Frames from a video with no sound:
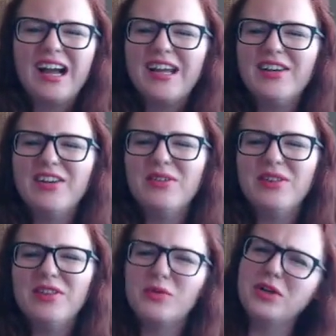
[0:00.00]
I know
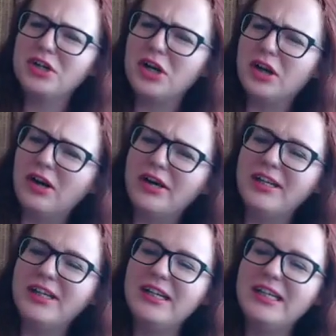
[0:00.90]
that the word
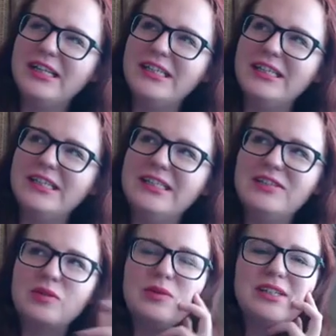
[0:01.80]
audit
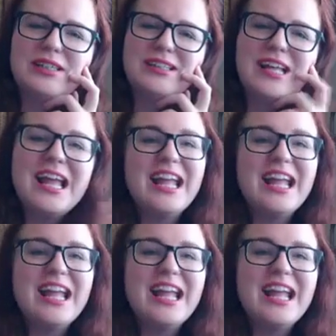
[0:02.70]
is, well,